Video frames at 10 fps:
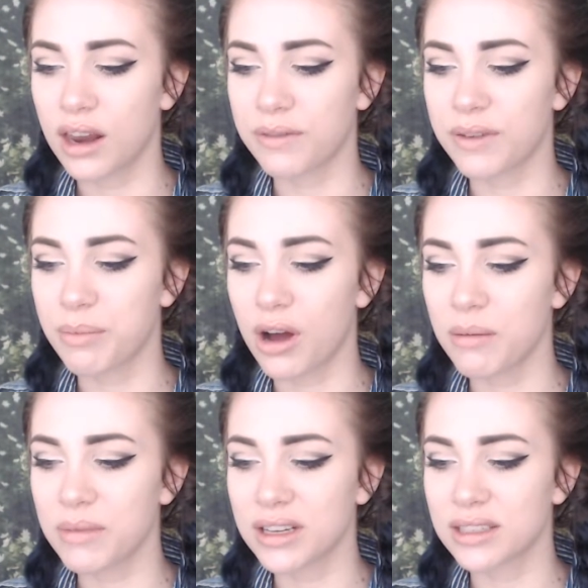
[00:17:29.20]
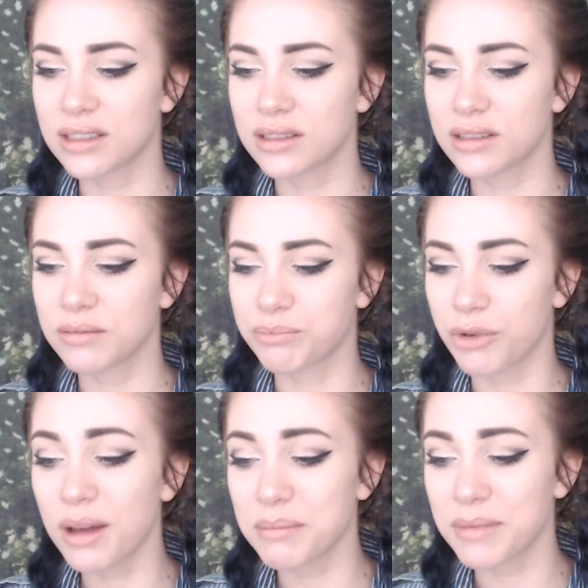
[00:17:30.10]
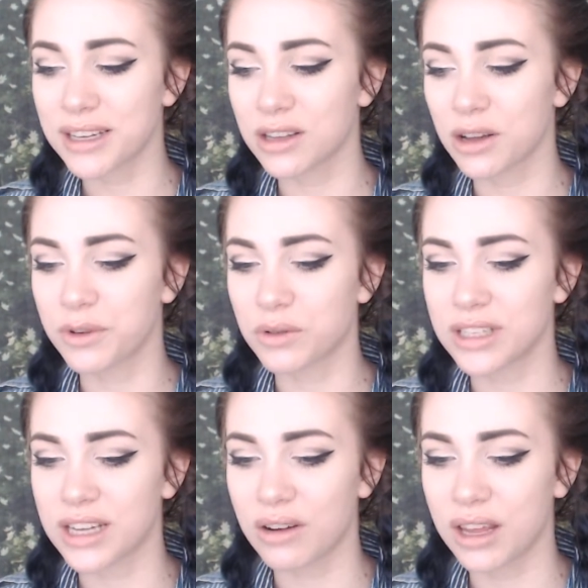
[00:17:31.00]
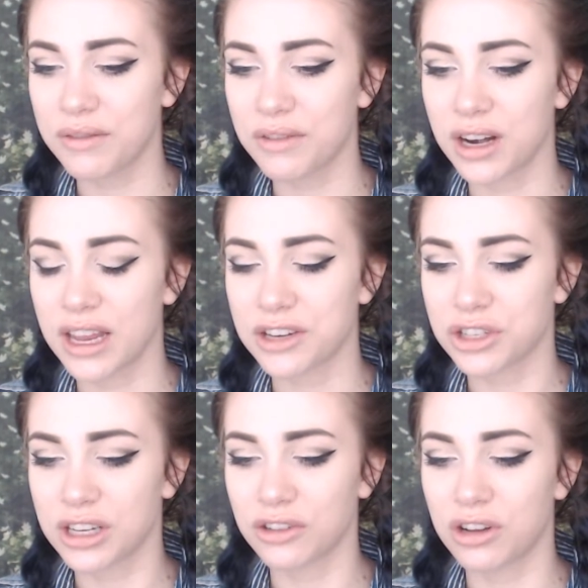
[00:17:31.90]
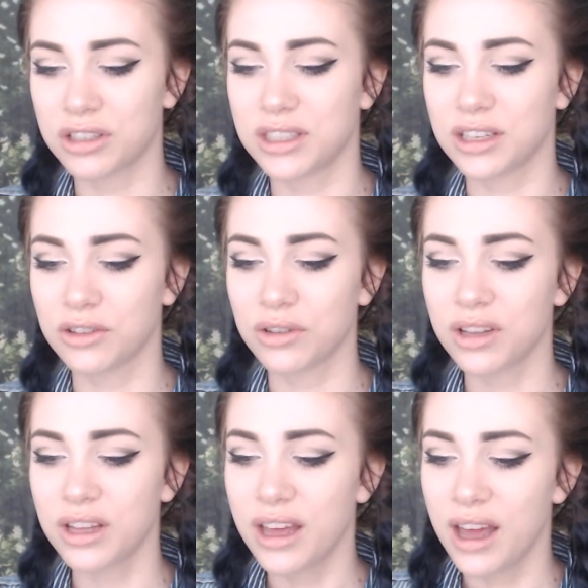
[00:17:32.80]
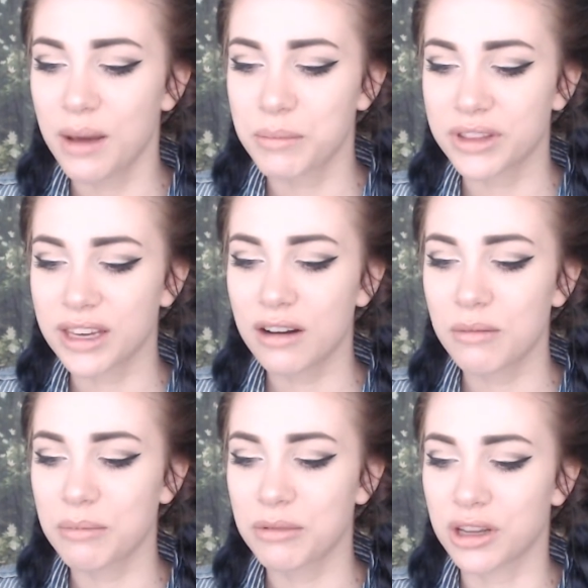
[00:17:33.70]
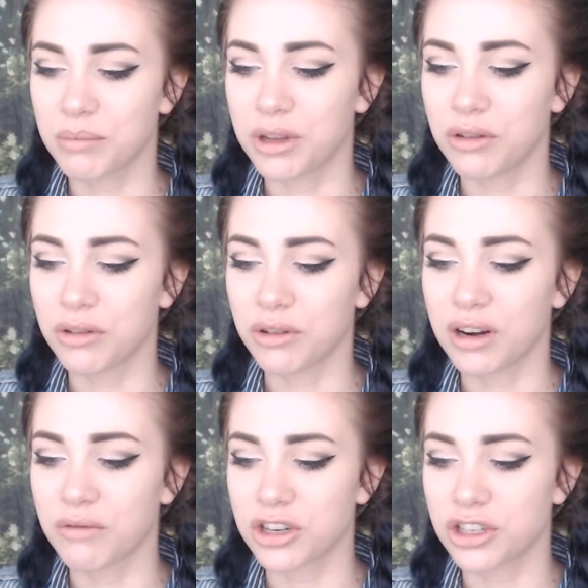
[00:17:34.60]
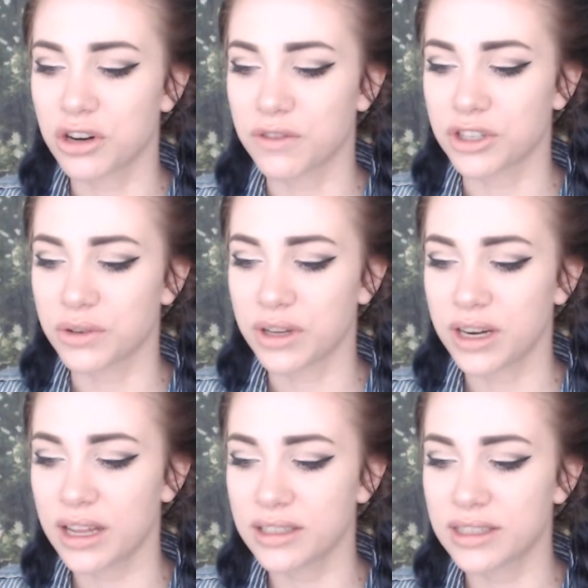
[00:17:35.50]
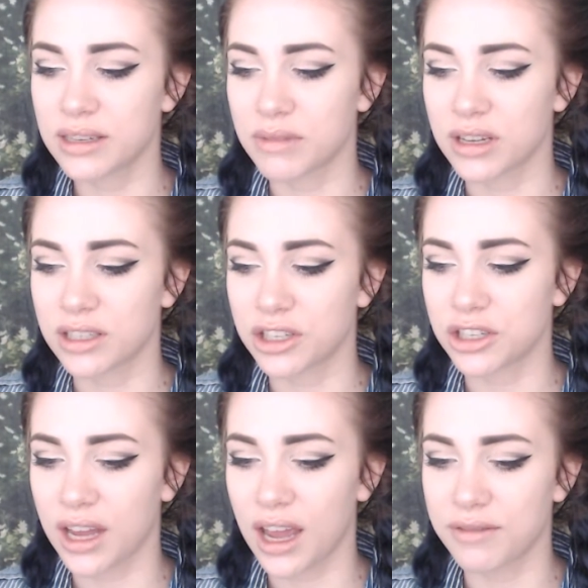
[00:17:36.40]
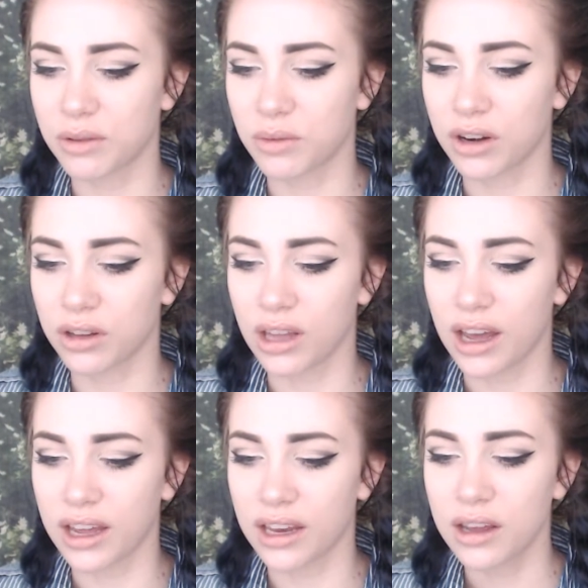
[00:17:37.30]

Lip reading: brought my cell phone down even an inch, it lost signal. But then I remembered the computer and rushed over to it, instant messaging everyone online.